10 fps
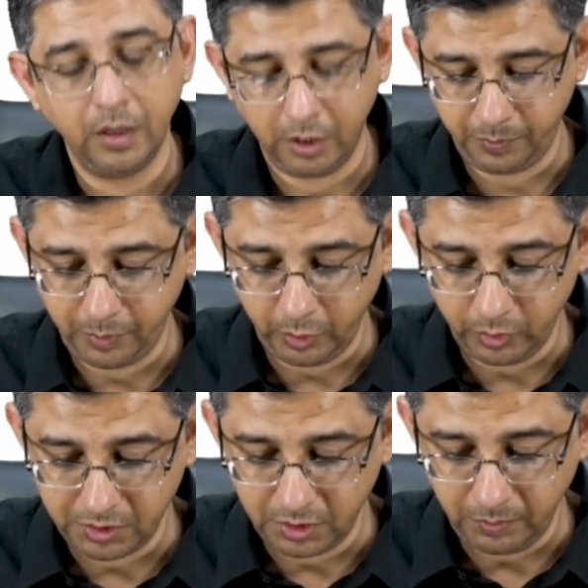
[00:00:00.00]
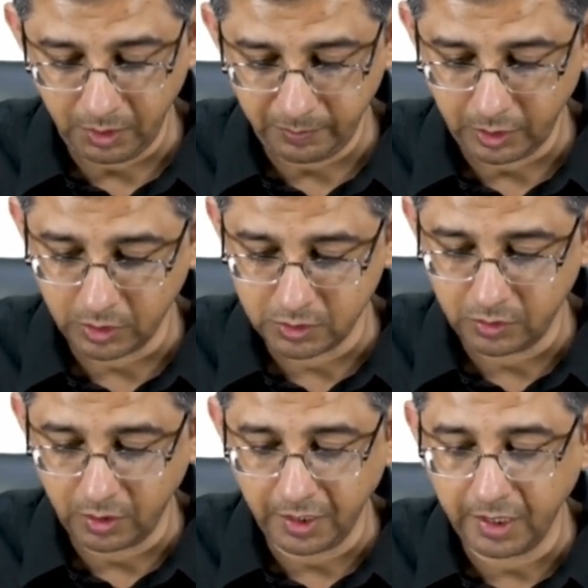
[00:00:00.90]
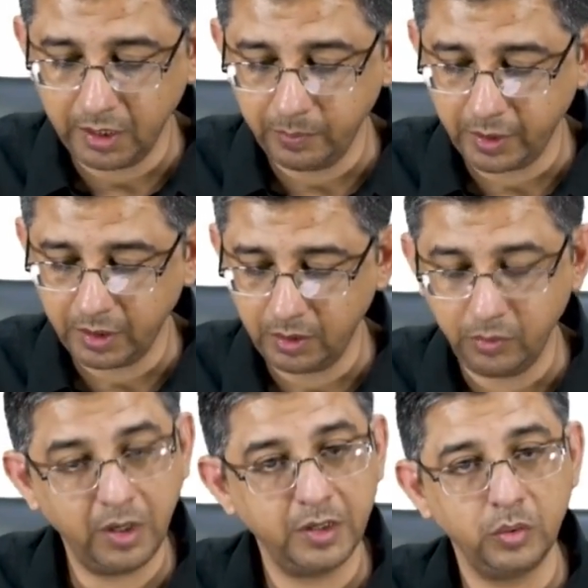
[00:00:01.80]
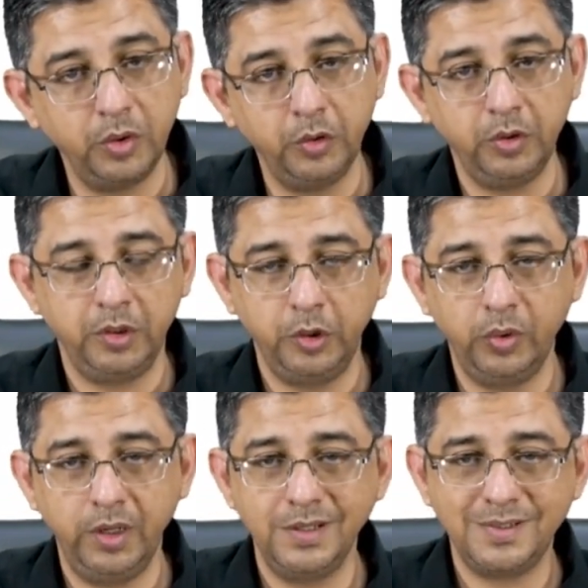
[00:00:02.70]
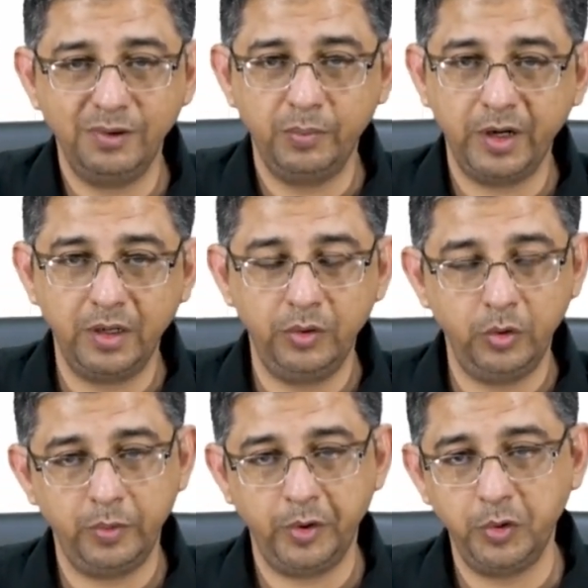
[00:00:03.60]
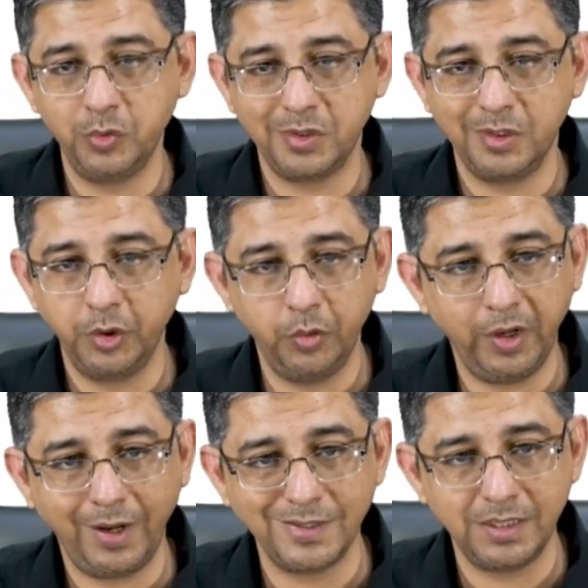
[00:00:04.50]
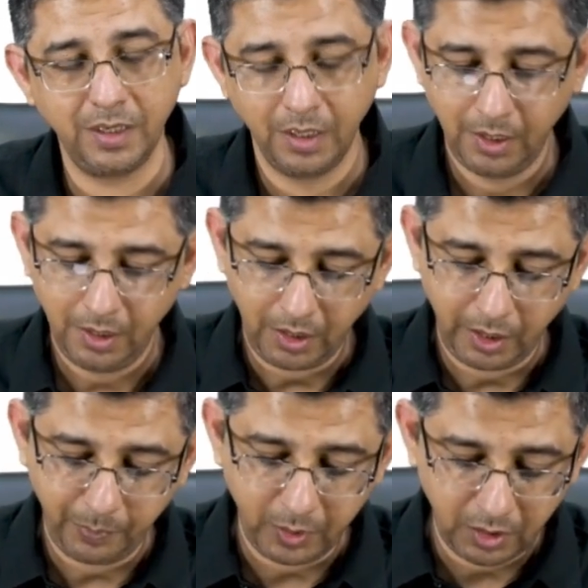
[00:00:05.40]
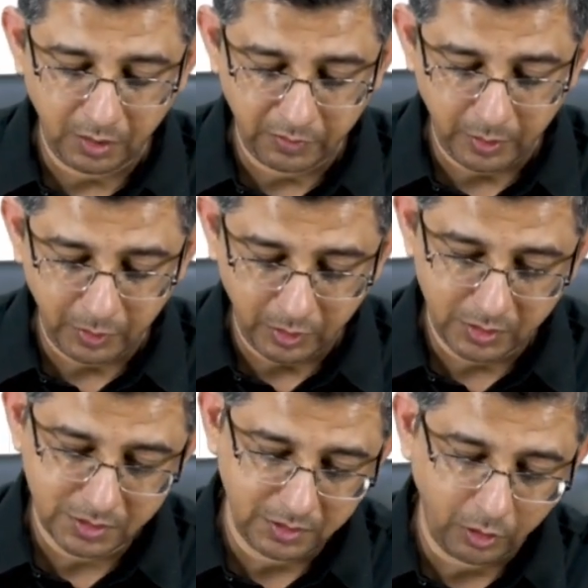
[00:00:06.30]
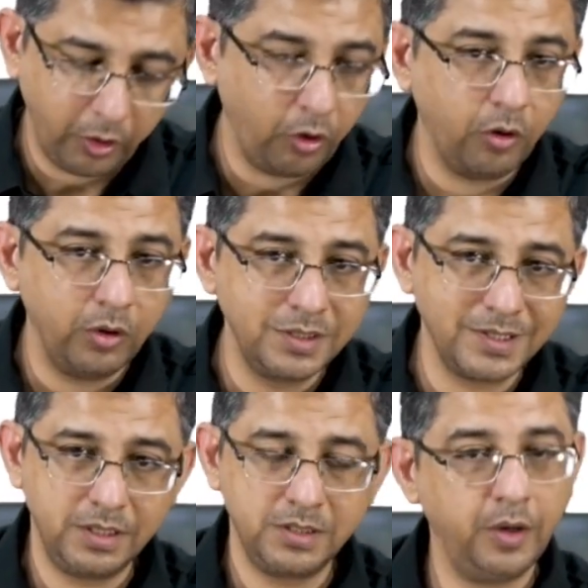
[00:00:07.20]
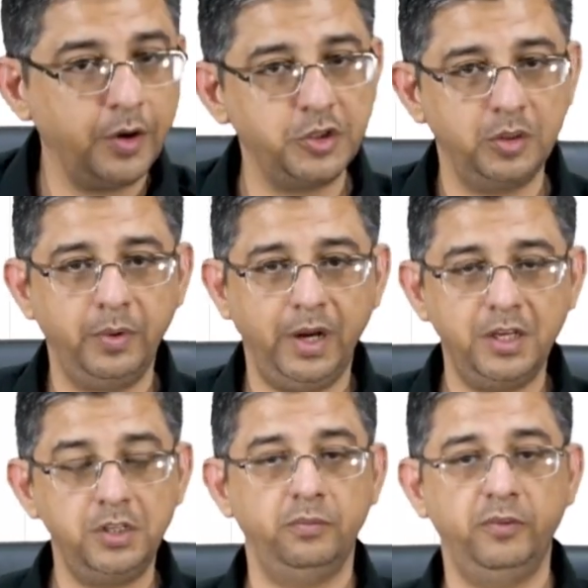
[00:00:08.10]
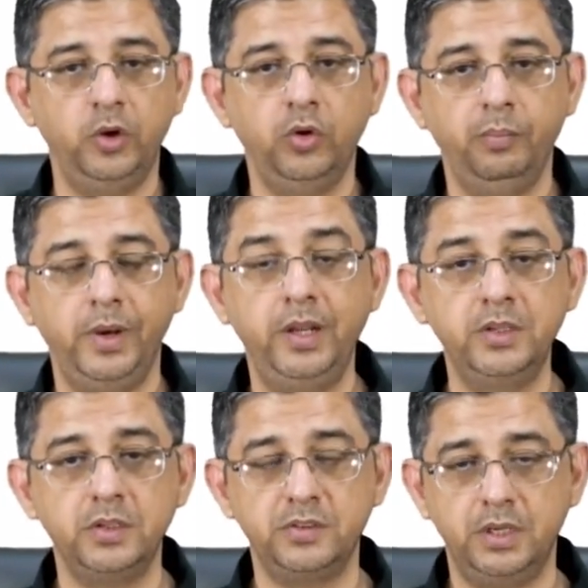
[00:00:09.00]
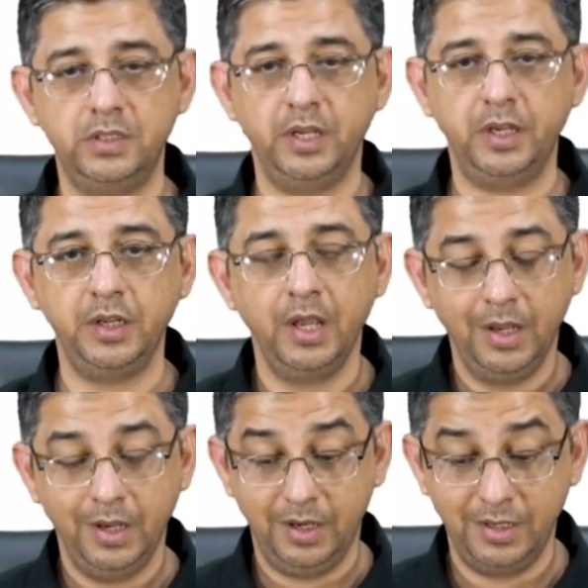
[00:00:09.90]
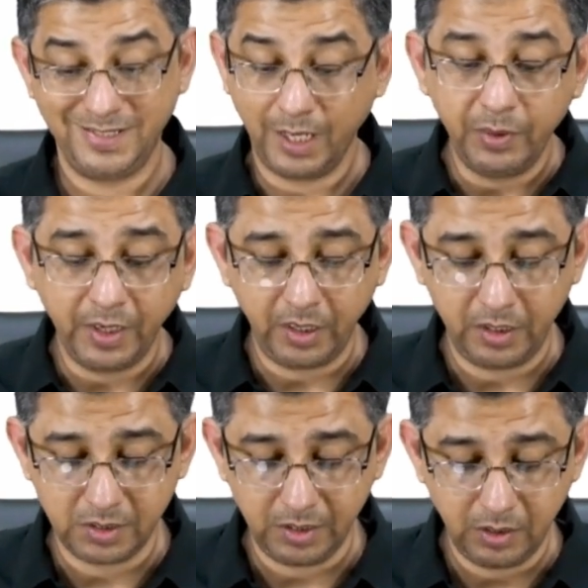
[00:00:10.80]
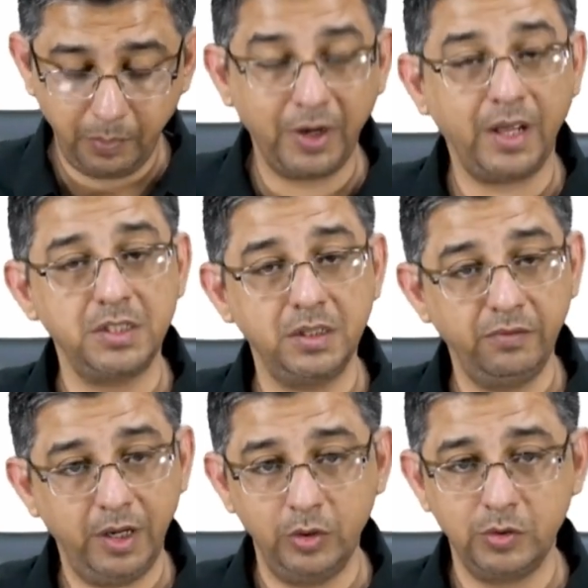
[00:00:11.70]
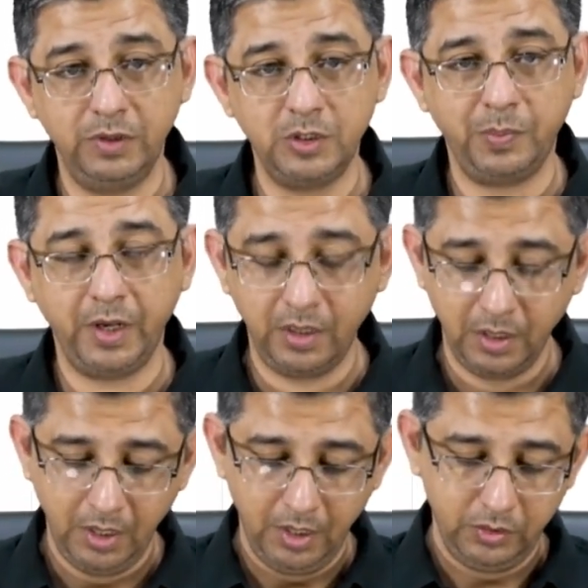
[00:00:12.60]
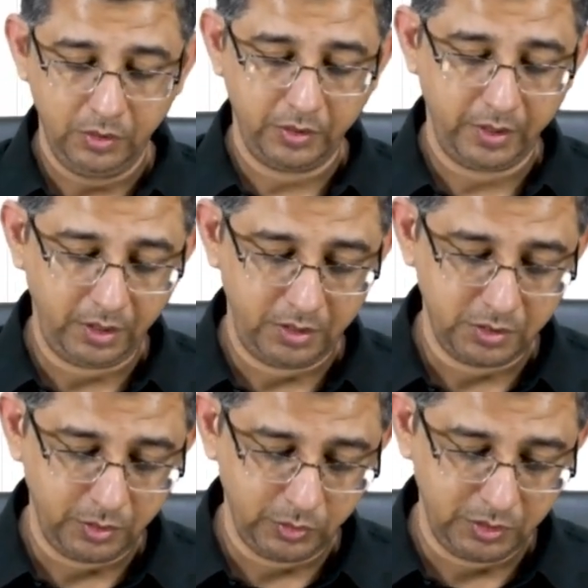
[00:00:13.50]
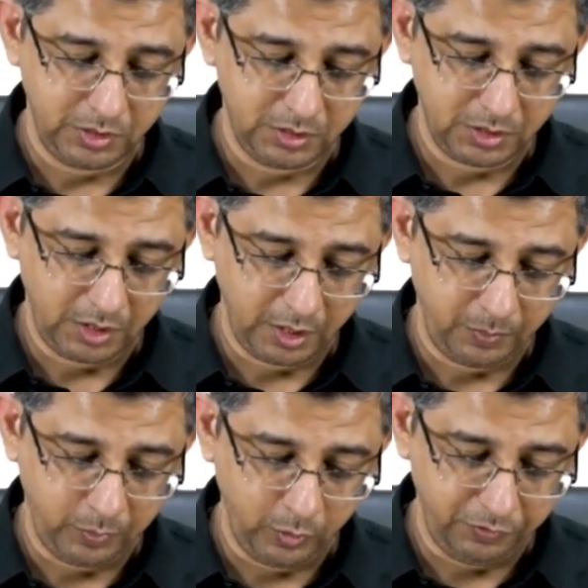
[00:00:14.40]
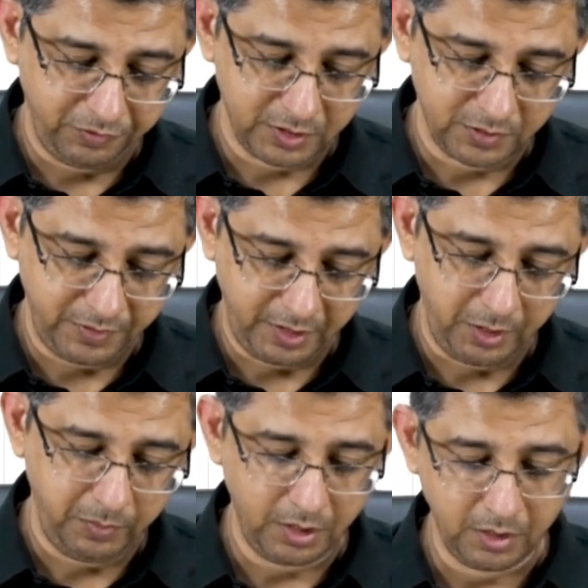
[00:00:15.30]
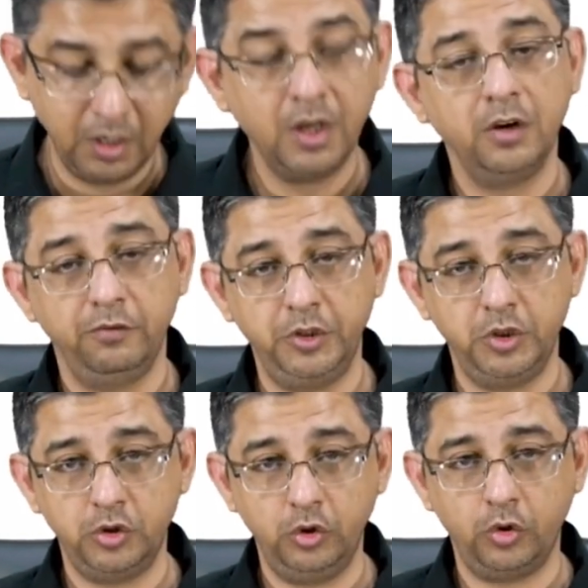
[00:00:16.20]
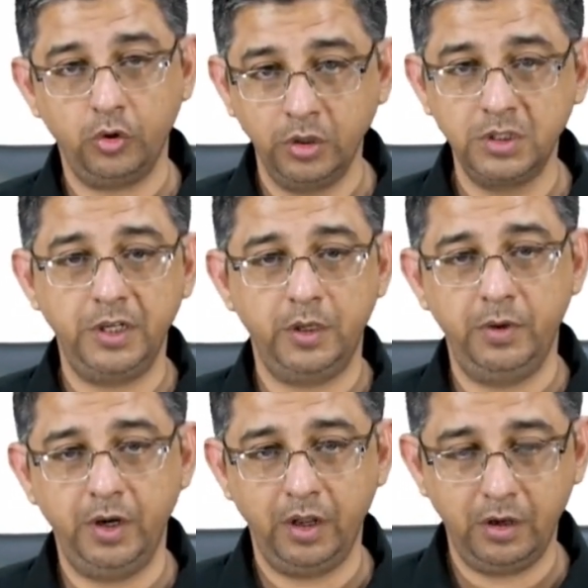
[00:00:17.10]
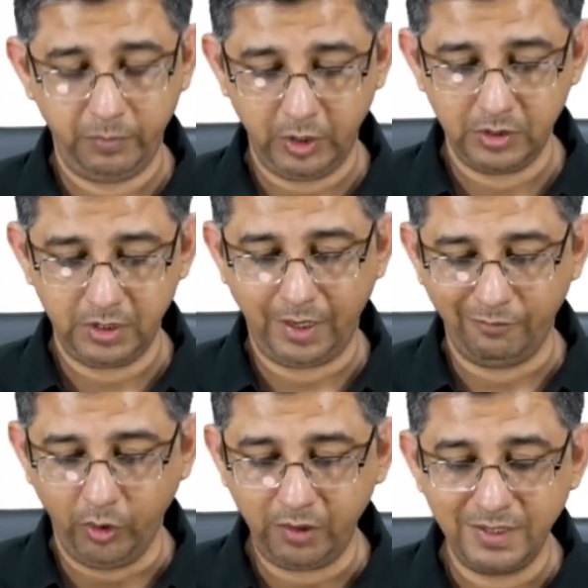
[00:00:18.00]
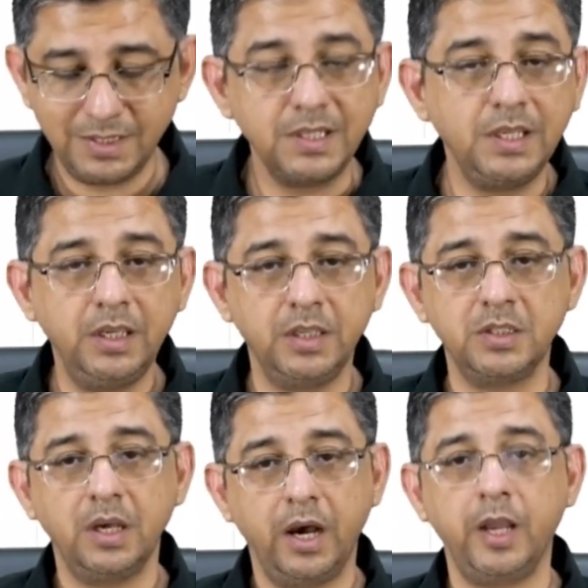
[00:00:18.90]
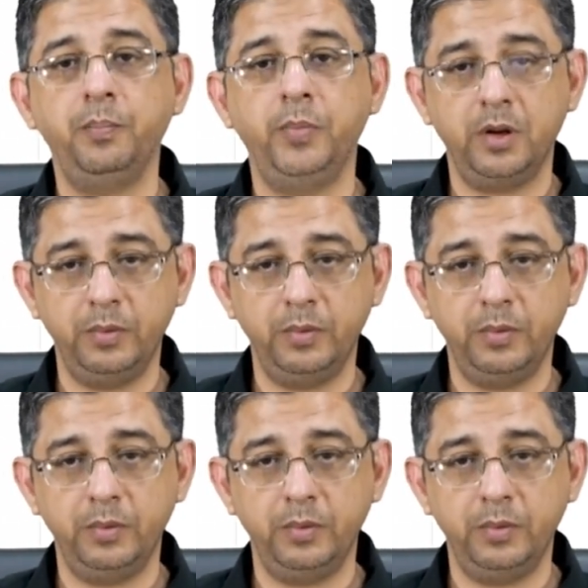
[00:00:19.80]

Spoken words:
Hyperuricemia, because of the DNA breakdown. I told you the nucleus will break down to produce uric acid. Hyper K, why? Because all cells are rich in potassium. When you have millions of cells dying simultaneously, the potassium values will spike. The correct answer to this is hypophosphatemia, which is the wrong statement here, because what we see is hyper